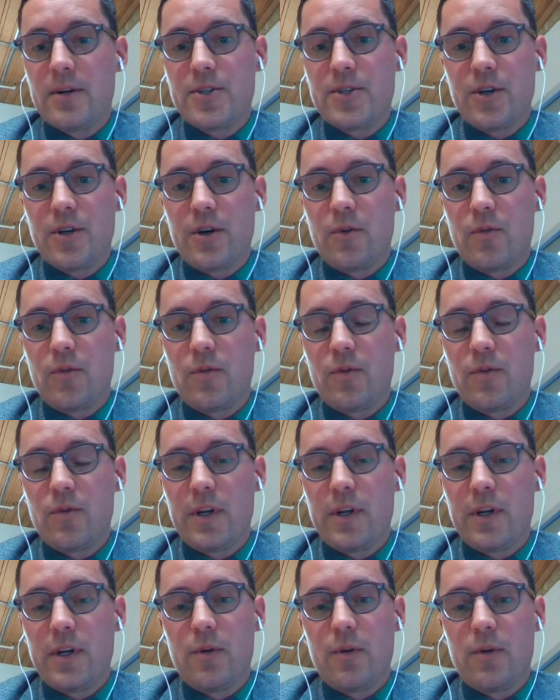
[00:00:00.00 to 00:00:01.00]
So,
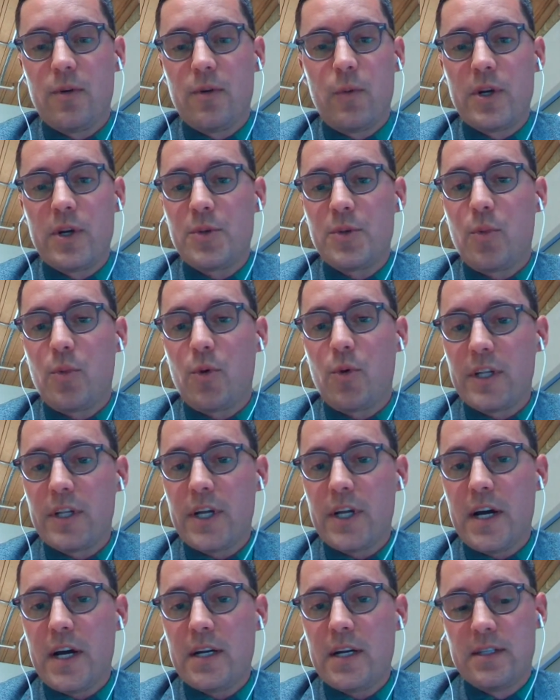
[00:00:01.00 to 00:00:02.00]
we want to support
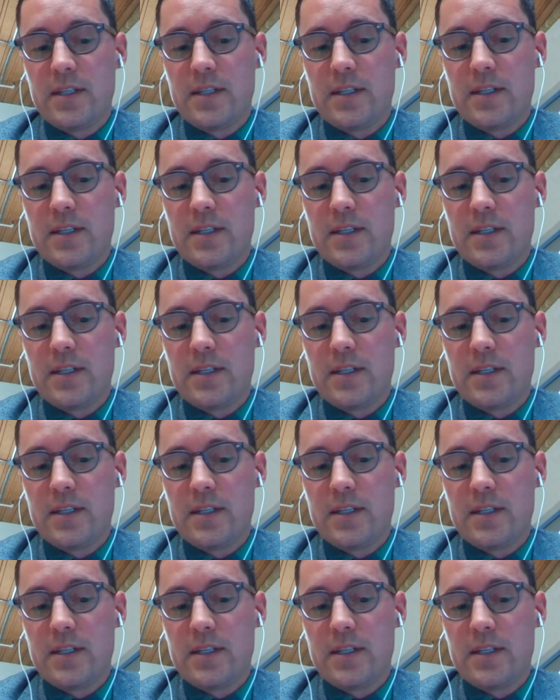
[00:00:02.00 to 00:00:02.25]
that.